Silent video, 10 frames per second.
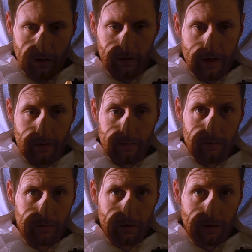Okay,
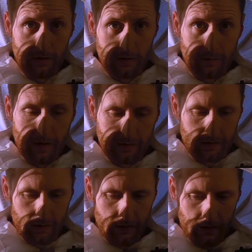so this is
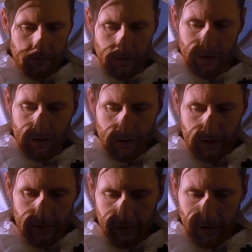basically
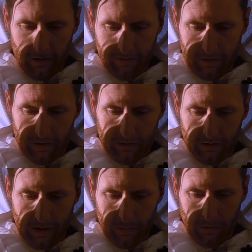cleared off. There's
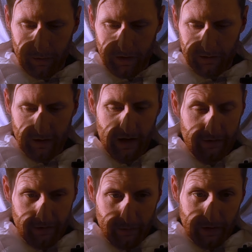a couple bees
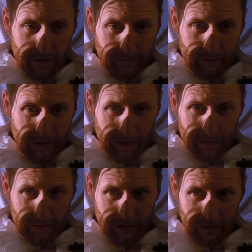left, but
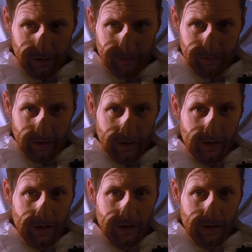they're really
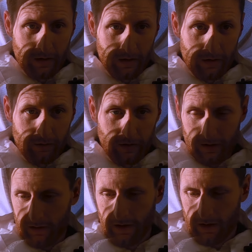
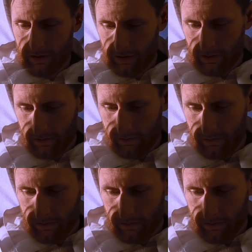kind of just,